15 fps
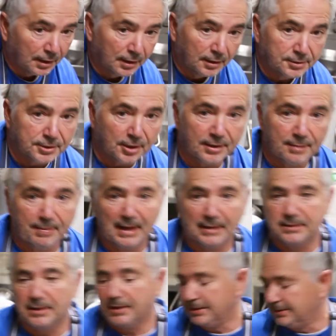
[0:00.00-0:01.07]
So the
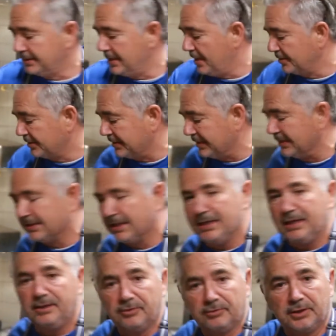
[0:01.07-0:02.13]
butter is now
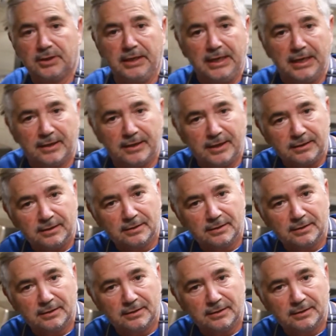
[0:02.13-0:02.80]
sizzling, you can hear it.